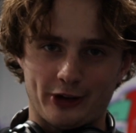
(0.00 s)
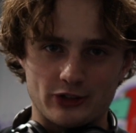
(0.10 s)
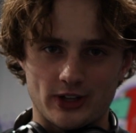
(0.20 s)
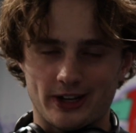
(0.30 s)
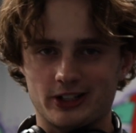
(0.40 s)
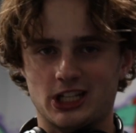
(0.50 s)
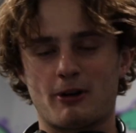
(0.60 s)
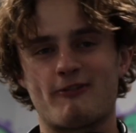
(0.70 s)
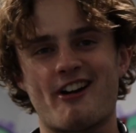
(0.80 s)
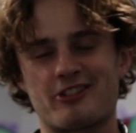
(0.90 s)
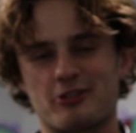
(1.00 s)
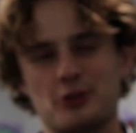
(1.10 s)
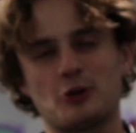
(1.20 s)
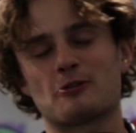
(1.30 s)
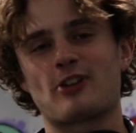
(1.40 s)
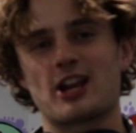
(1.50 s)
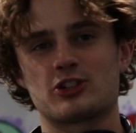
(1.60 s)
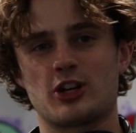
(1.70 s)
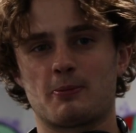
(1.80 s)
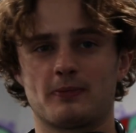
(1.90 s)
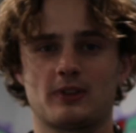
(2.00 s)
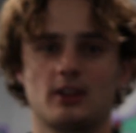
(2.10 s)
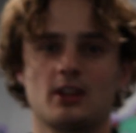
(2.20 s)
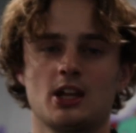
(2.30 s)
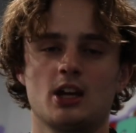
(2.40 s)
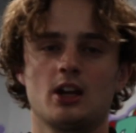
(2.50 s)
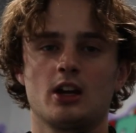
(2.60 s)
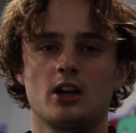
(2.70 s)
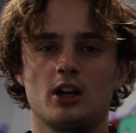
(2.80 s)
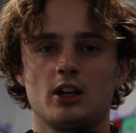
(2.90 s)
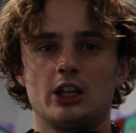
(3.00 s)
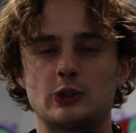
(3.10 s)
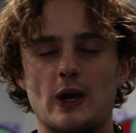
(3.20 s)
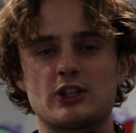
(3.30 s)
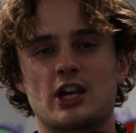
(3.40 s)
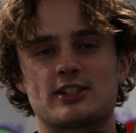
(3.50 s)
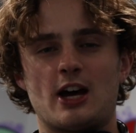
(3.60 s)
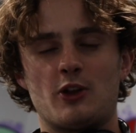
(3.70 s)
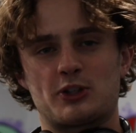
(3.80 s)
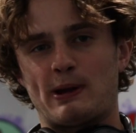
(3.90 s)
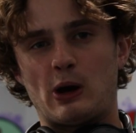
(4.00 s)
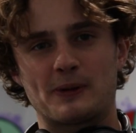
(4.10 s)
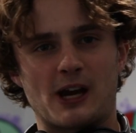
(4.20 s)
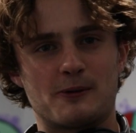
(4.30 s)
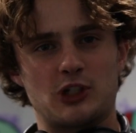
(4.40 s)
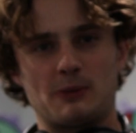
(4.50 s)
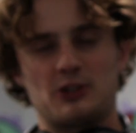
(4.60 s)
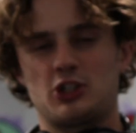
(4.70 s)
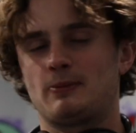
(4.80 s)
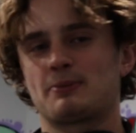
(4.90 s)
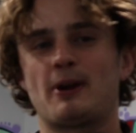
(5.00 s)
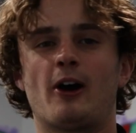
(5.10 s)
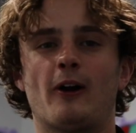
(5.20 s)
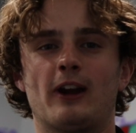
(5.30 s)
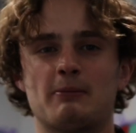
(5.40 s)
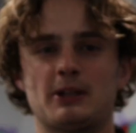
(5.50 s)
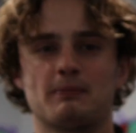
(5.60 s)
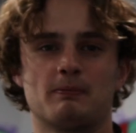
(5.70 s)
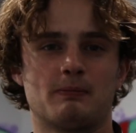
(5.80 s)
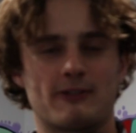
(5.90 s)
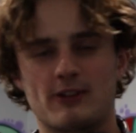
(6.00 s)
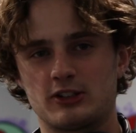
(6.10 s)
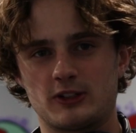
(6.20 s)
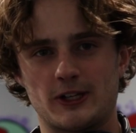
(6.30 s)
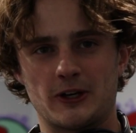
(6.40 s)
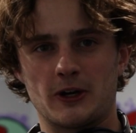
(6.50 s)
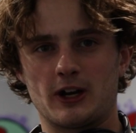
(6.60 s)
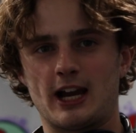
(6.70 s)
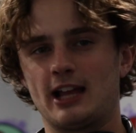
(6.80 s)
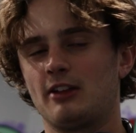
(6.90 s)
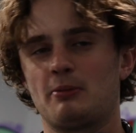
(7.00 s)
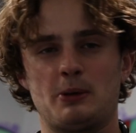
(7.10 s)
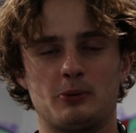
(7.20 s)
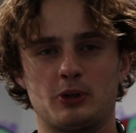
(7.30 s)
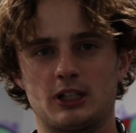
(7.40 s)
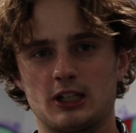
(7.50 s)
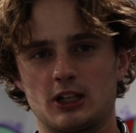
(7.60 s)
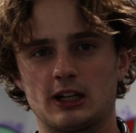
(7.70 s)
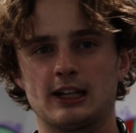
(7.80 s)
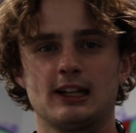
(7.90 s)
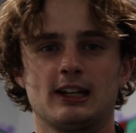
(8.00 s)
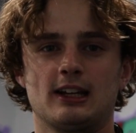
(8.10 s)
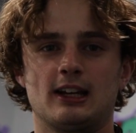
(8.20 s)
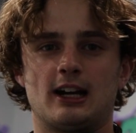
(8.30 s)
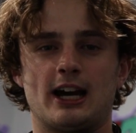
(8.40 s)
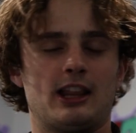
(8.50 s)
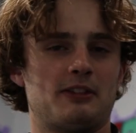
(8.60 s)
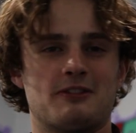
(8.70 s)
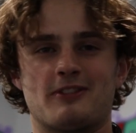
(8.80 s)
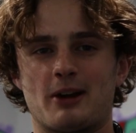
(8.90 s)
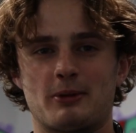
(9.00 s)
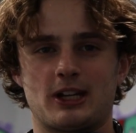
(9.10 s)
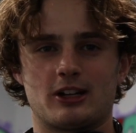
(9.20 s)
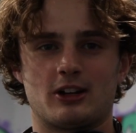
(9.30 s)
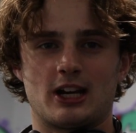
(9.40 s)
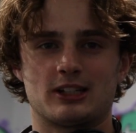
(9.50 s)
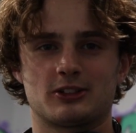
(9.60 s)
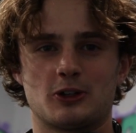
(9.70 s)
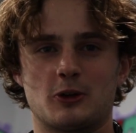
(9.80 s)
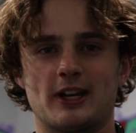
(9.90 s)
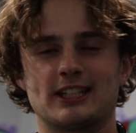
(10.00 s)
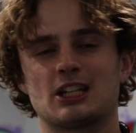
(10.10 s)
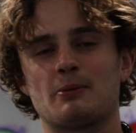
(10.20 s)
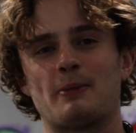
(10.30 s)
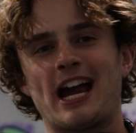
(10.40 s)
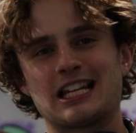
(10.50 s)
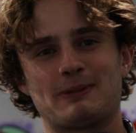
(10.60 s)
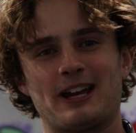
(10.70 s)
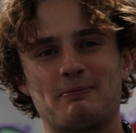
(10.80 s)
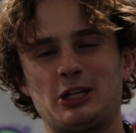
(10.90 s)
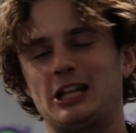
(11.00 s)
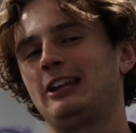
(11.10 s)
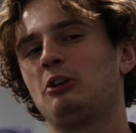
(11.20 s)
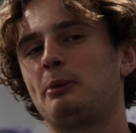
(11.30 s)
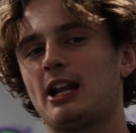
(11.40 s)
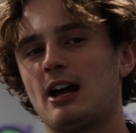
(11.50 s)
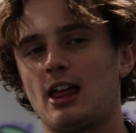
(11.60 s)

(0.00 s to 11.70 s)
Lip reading: few days later to give our final review of Francks Gym. So as you guys know, this is my hometown gym. This gym has my heart. I mean, my friends are here. I love the people here. I love the environment here. And so it's going to bias my opinion a little bit